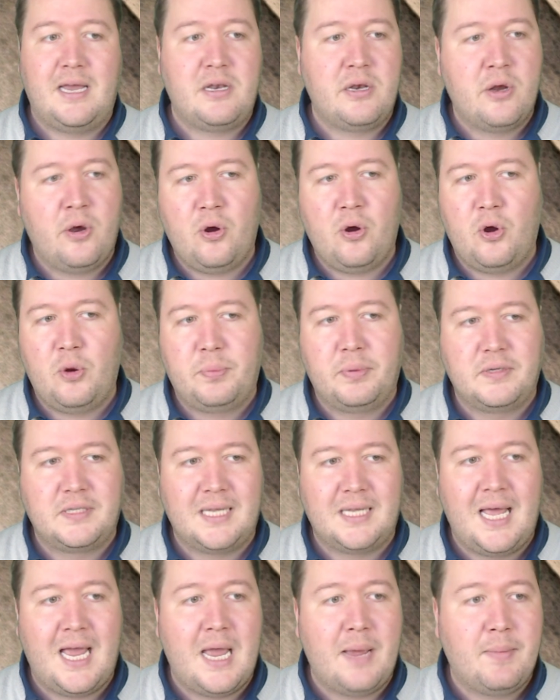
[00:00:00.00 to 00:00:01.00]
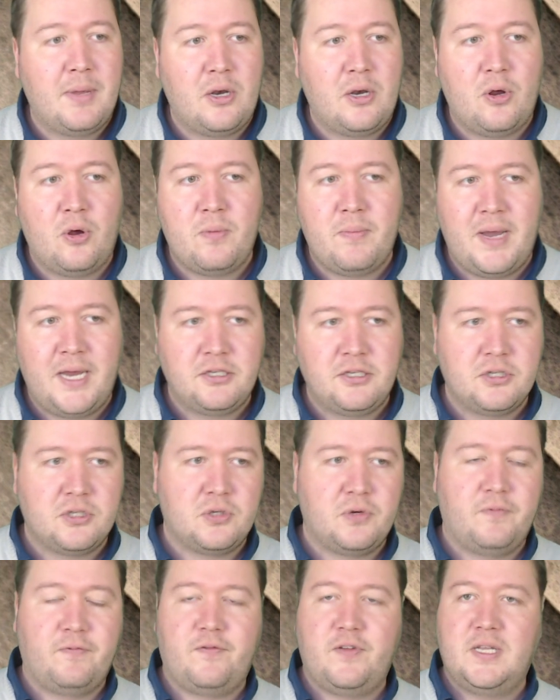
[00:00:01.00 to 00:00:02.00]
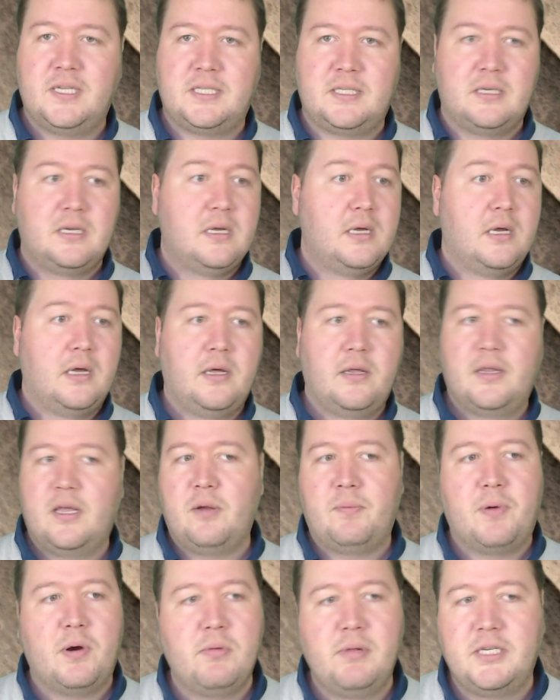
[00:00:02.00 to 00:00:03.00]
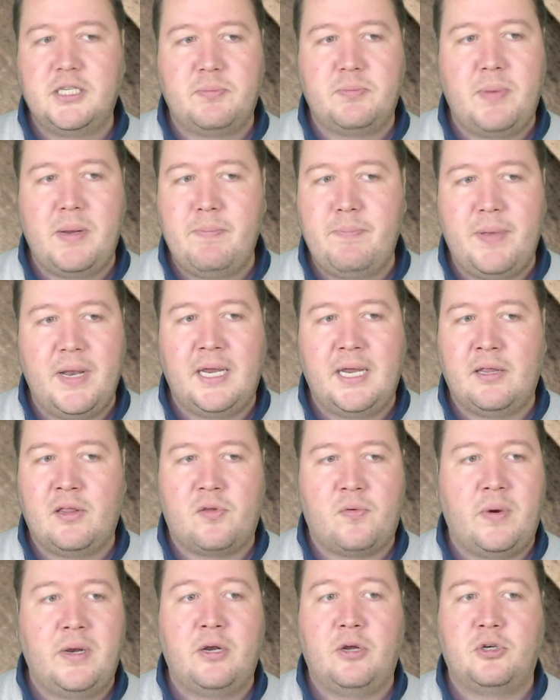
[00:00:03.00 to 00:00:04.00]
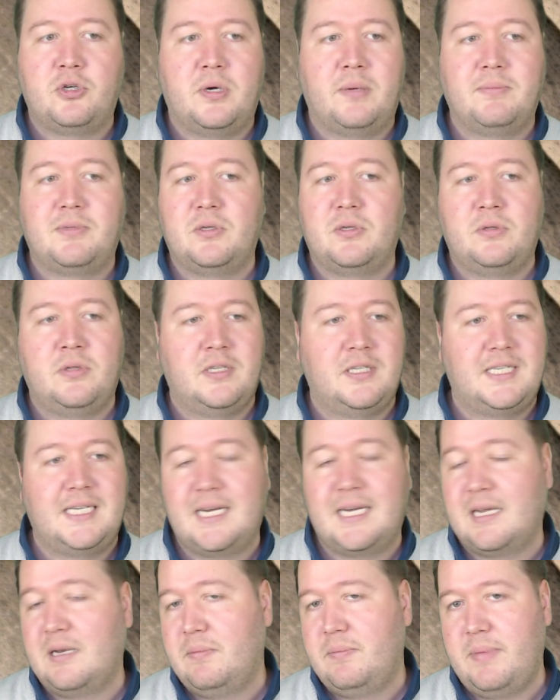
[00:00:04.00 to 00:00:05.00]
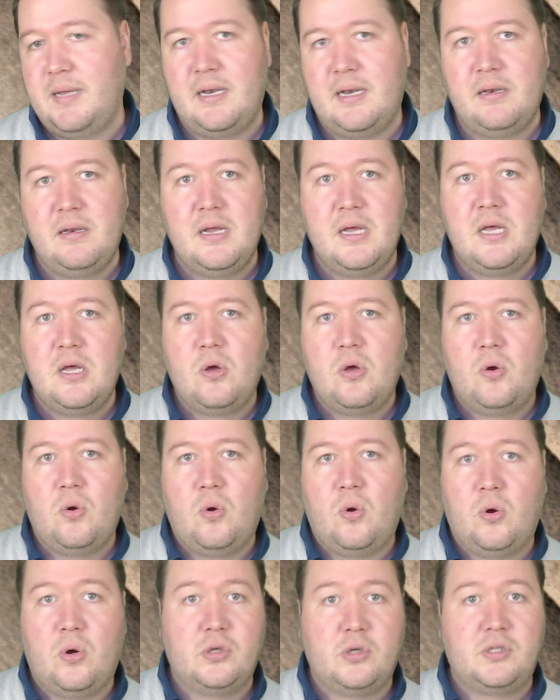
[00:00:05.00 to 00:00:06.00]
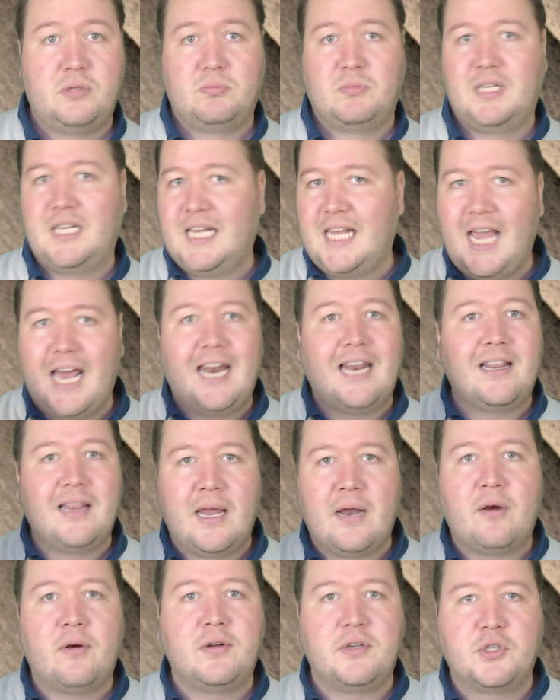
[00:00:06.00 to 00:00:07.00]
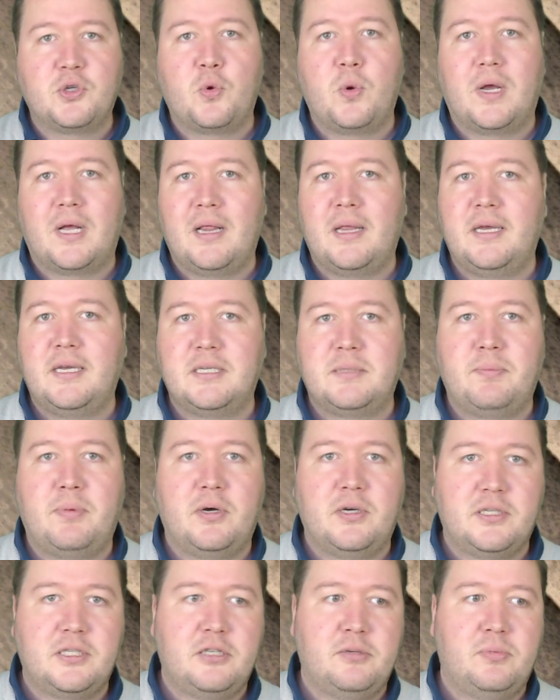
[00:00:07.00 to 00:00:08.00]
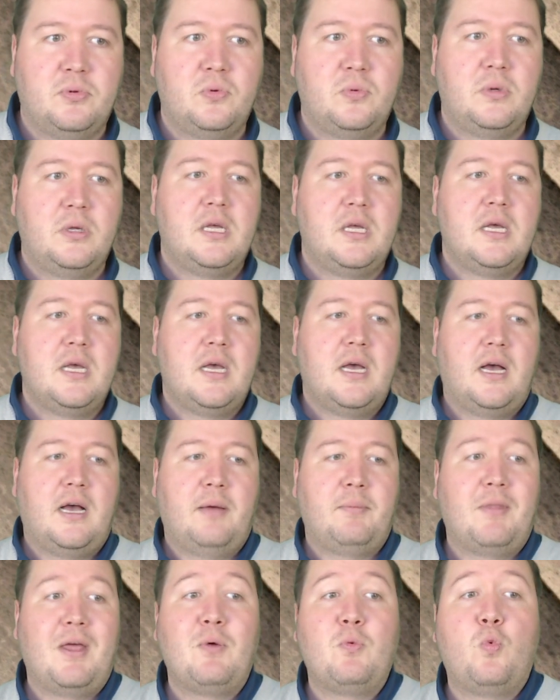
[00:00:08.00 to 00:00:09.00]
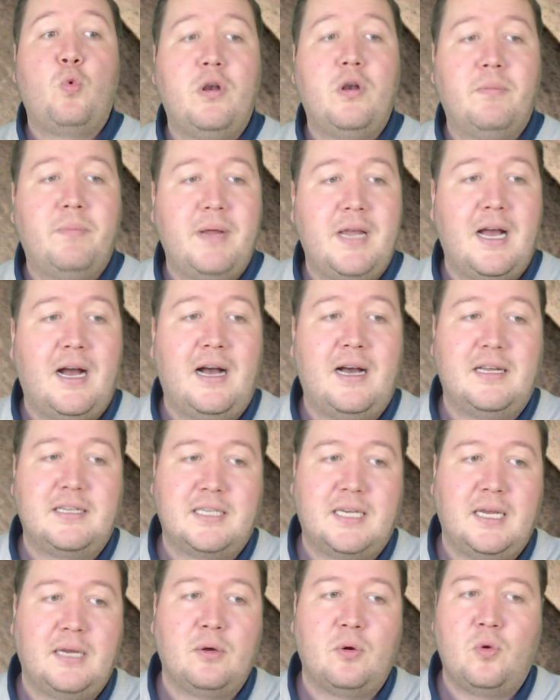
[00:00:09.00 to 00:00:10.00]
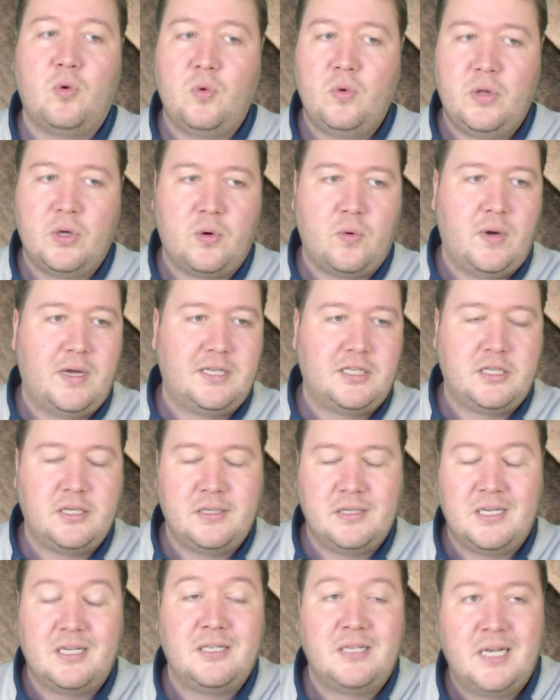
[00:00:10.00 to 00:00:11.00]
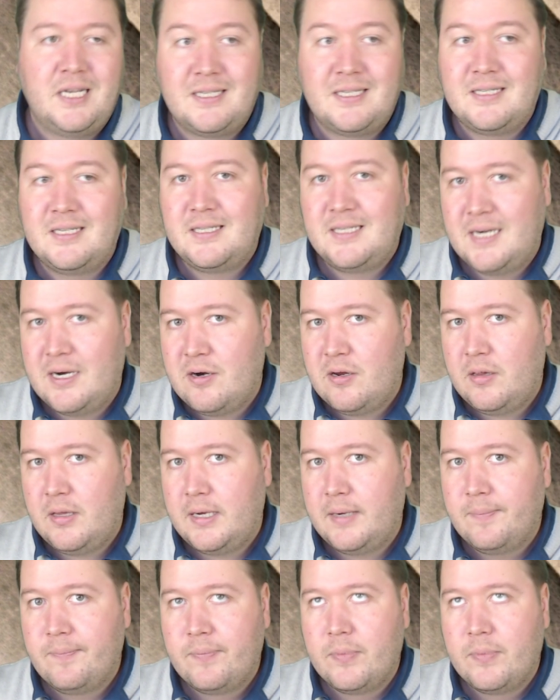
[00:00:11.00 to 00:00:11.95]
no hope of slam and no major suit fits, they'd probably just be bidding 3 no trumps on the second bid, or getting there as quickly as possible. They wouldn't be asking all the questions unnecessarily.